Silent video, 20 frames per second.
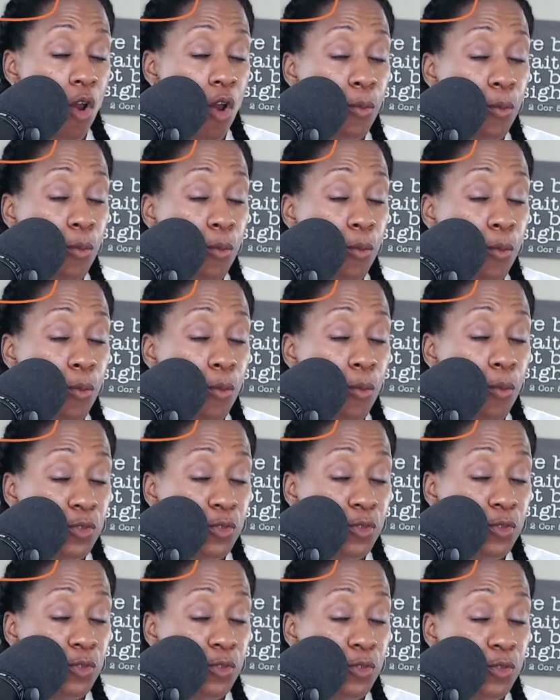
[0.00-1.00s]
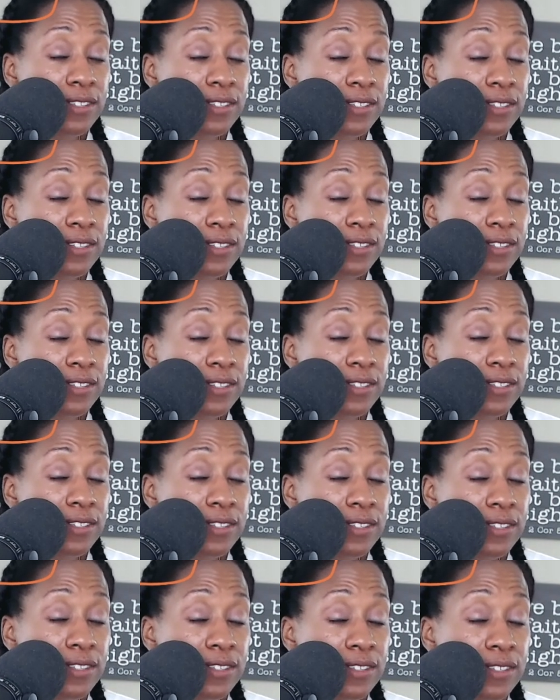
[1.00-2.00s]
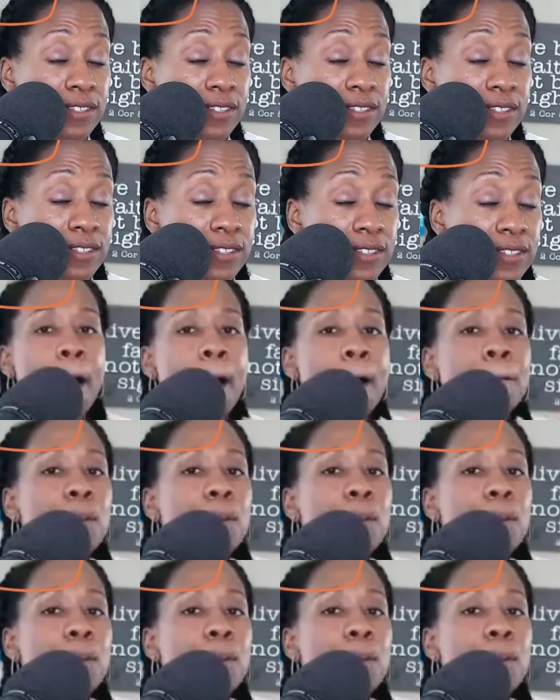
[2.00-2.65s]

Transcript: just decide to do it because she's going to be phenomenal.